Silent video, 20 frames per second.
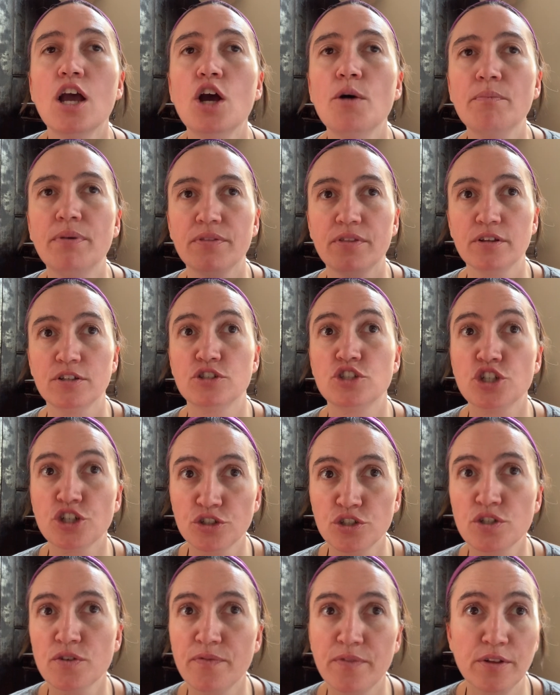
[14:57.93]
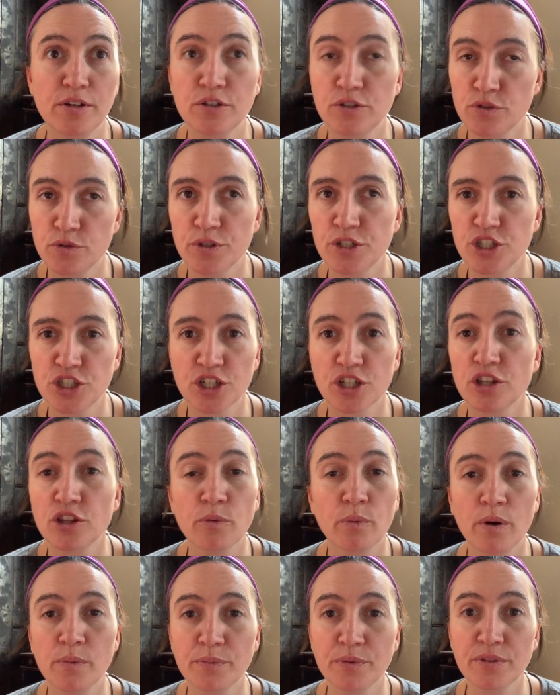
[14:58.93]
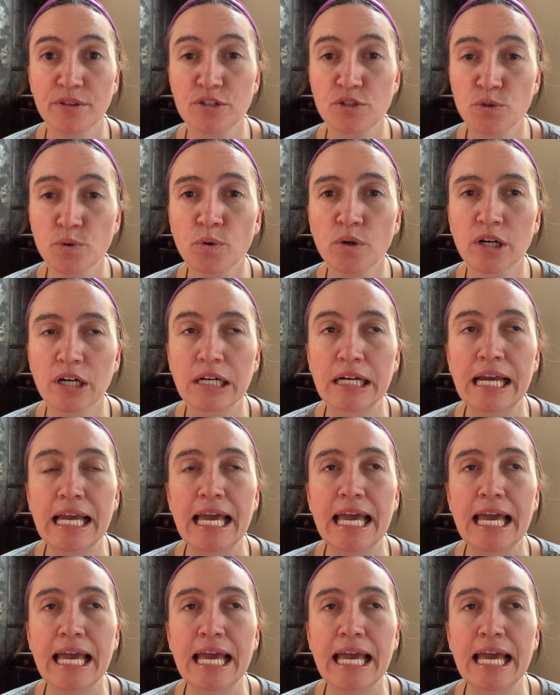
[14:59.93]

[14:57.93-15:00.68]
But the Church of the Nutrition, the one with the tour,